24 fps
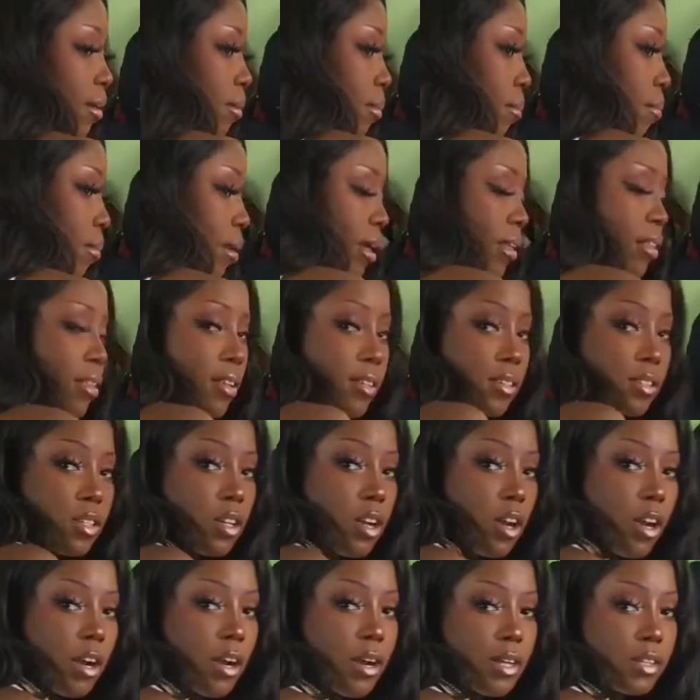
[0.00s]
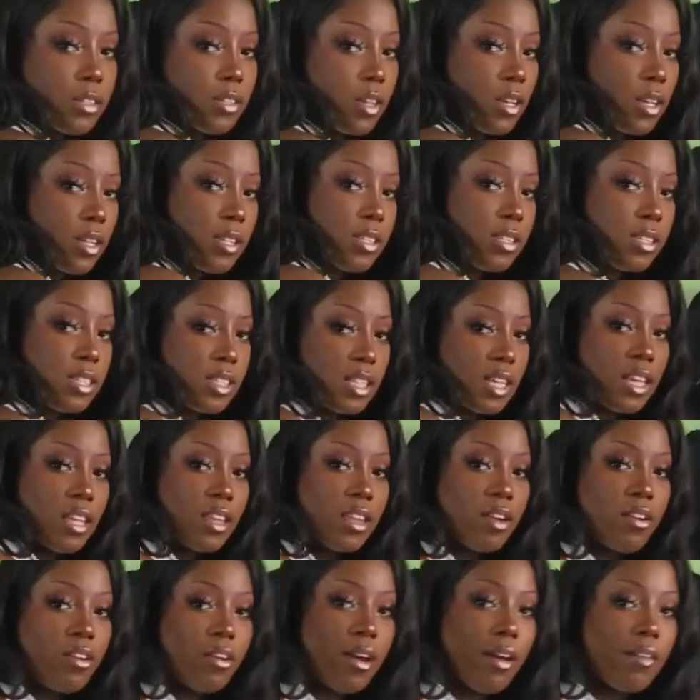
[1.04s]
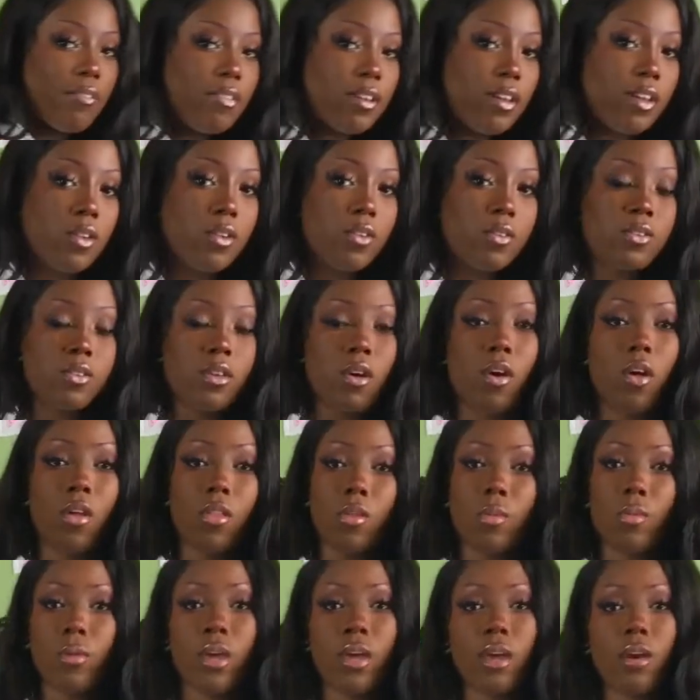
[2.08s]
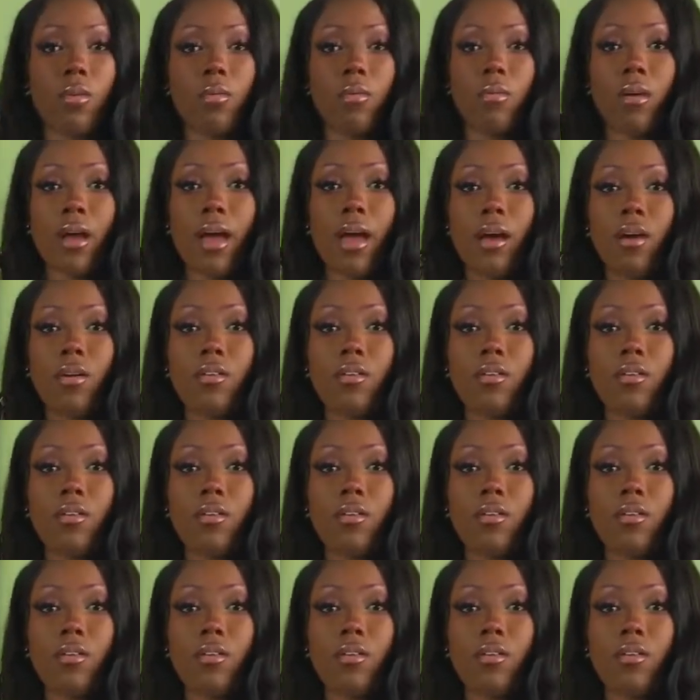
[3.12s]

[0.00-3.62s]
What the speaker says: but the skirt, as you can see, the graphic goes all the way around.